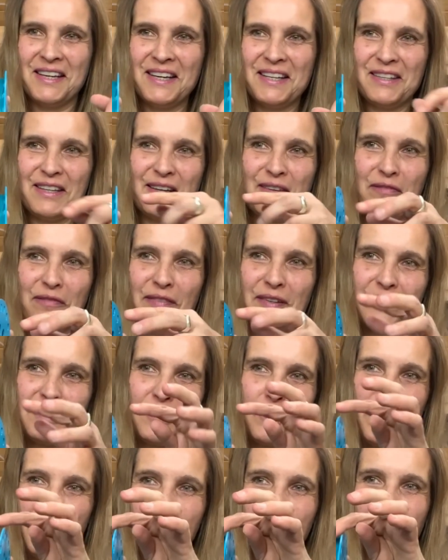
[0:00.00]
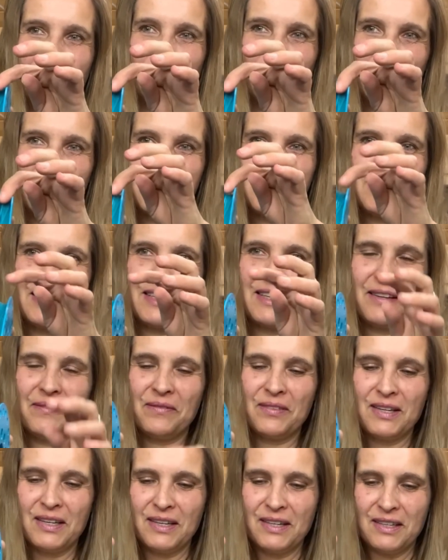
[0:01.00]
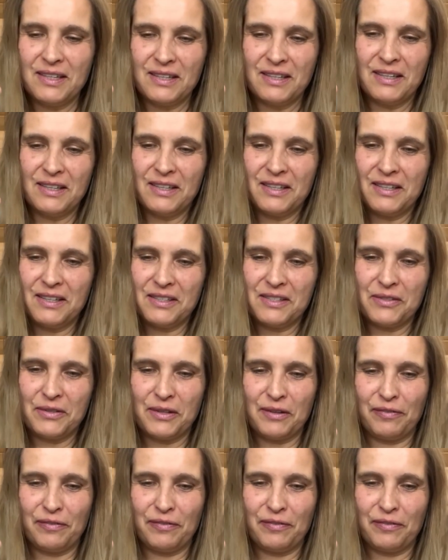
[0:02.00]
they fit quite closely to the